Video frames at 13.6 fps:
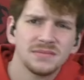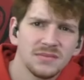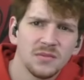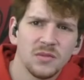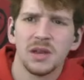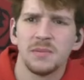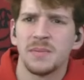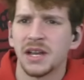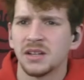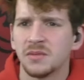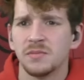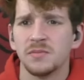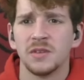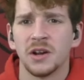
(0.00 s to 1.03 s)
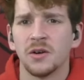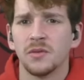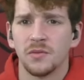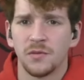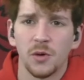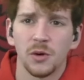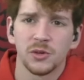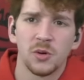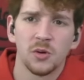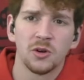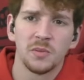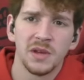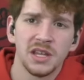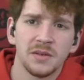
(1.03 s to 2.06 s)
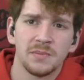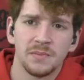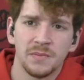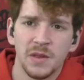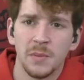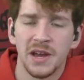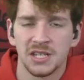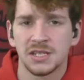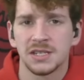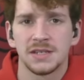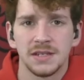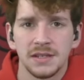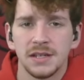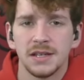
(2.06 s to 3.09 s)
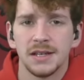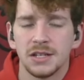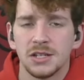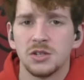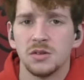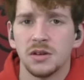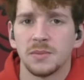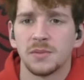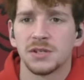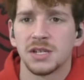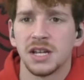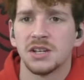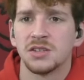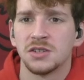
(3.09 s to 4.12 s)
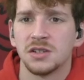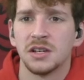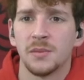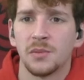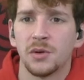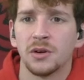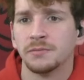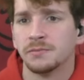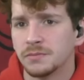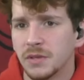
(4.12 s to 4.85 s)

we had bad, fourth quarter being the best shooting percentage number.